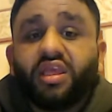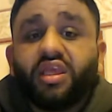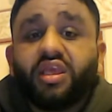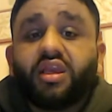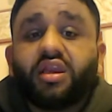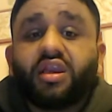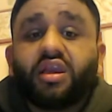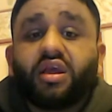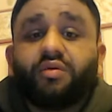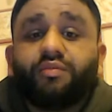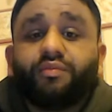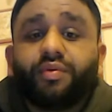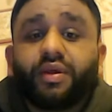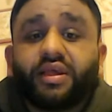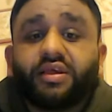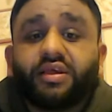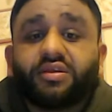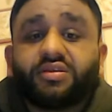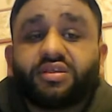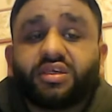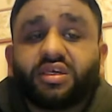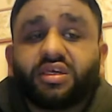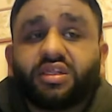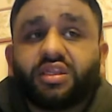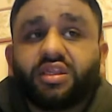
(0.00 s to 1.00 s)
can
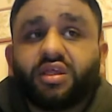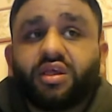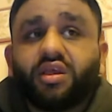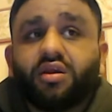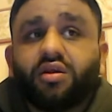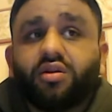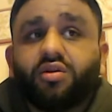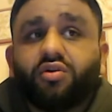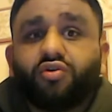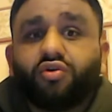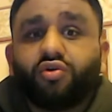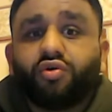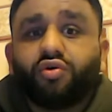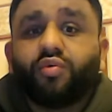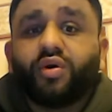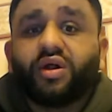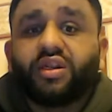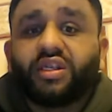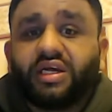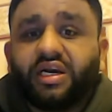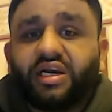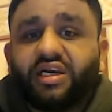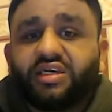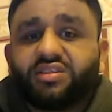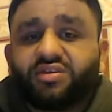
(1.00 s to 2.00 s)
basically do what
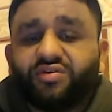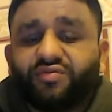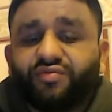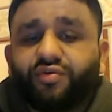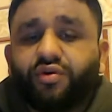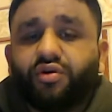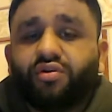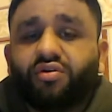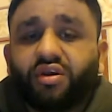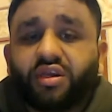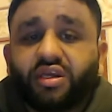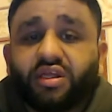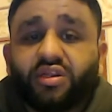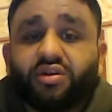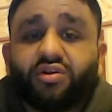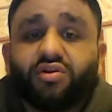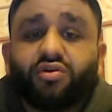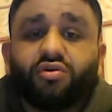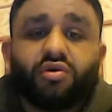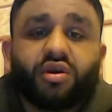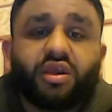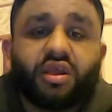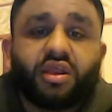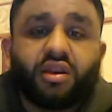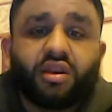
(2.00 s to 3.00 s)
Tyson Fury can
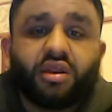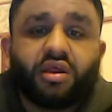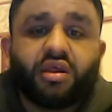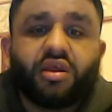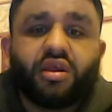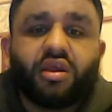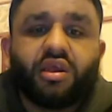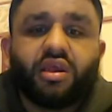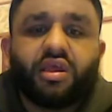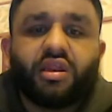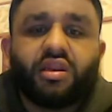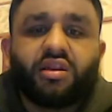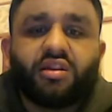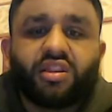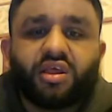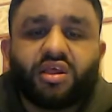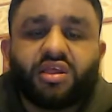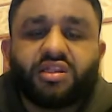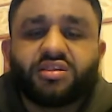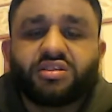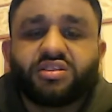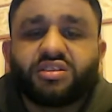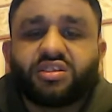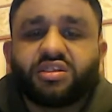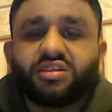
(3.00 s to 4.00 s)
do in the
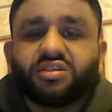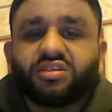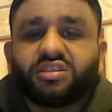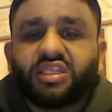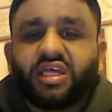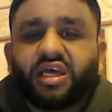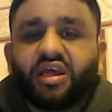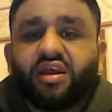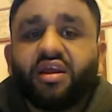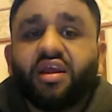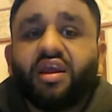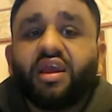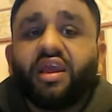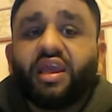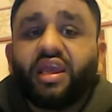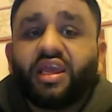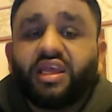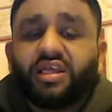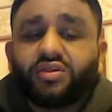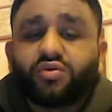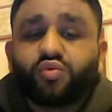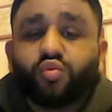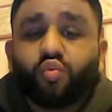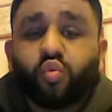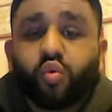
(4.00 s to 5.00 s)
instance that
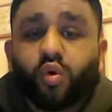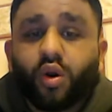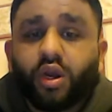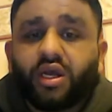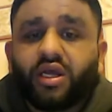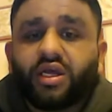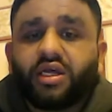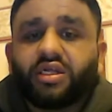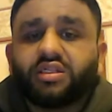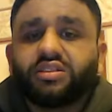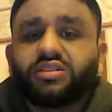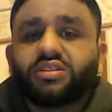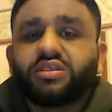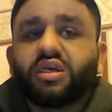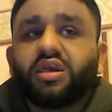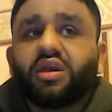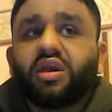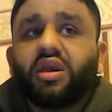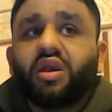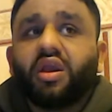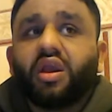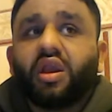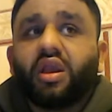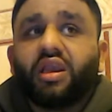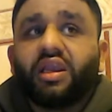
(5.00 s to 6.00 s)
his words
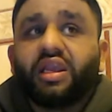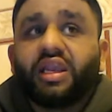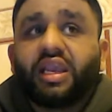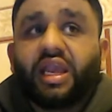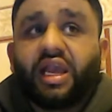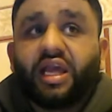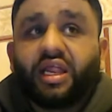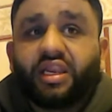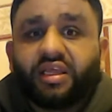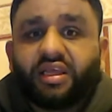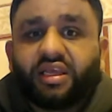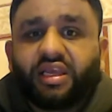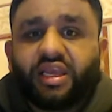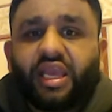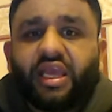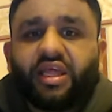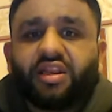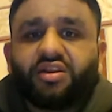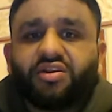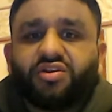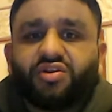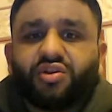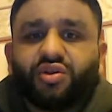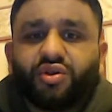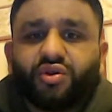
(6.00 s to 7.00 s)
can
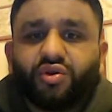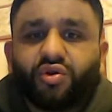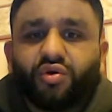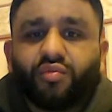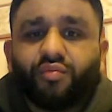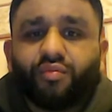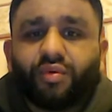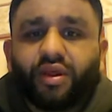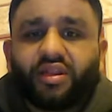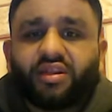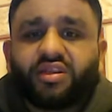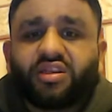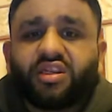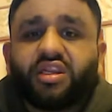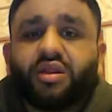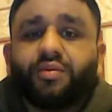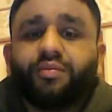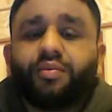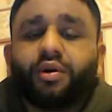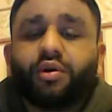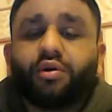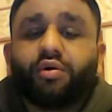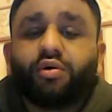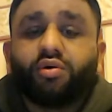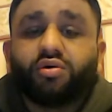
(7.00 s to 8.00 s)
get to you mentally,
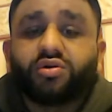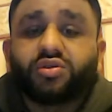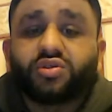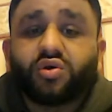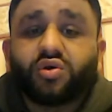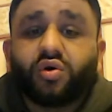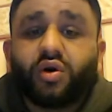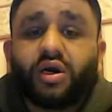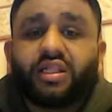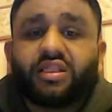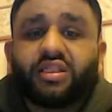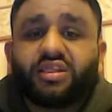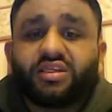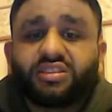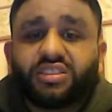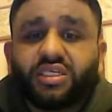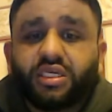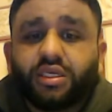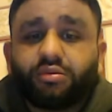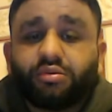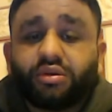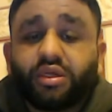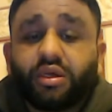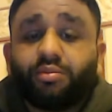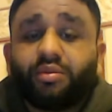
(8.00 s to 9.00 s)
but also at the
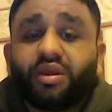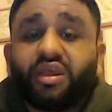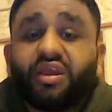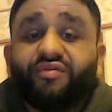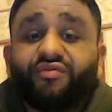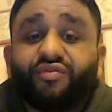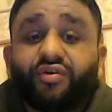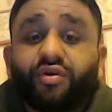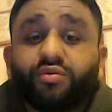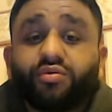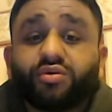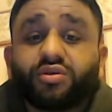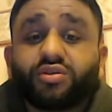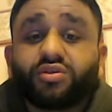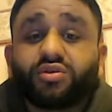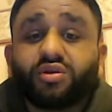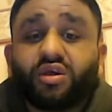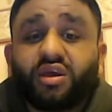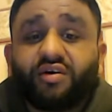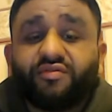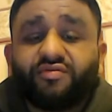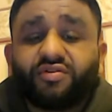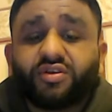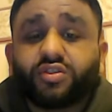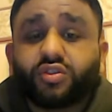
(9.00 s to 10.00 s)
same time, if he was to
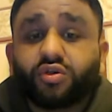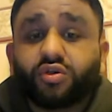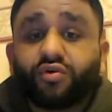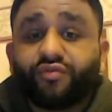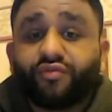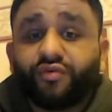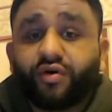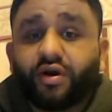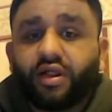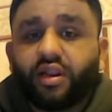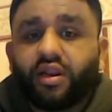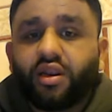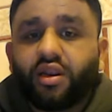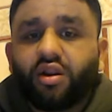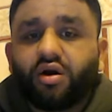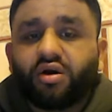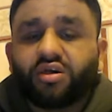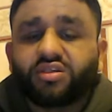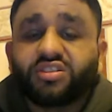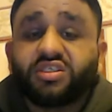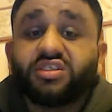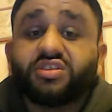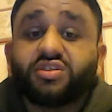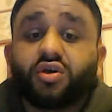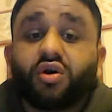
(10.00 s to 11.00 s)
ever suffer a
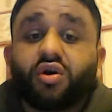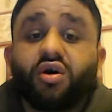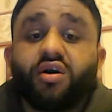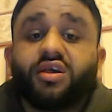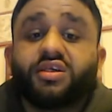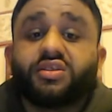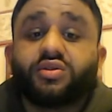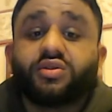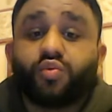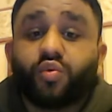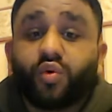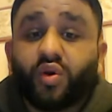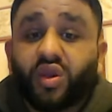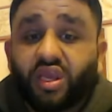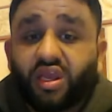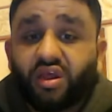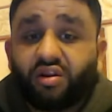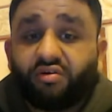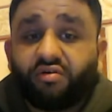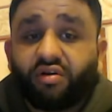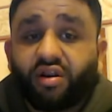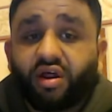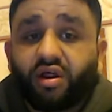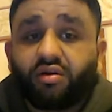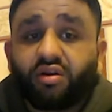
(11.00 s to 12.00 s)
loss, he's got his way
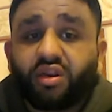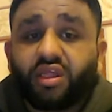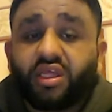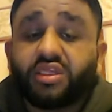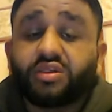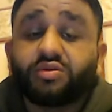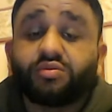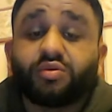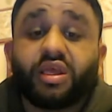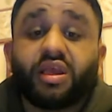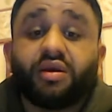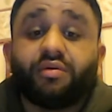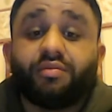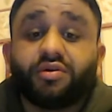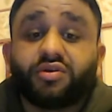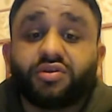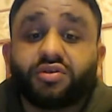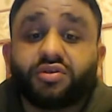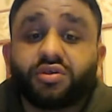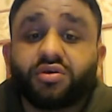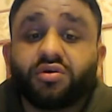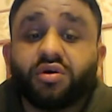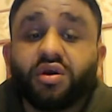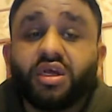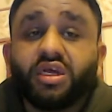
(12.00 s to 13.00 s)
around it. He's able
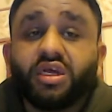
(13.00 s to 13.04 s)
to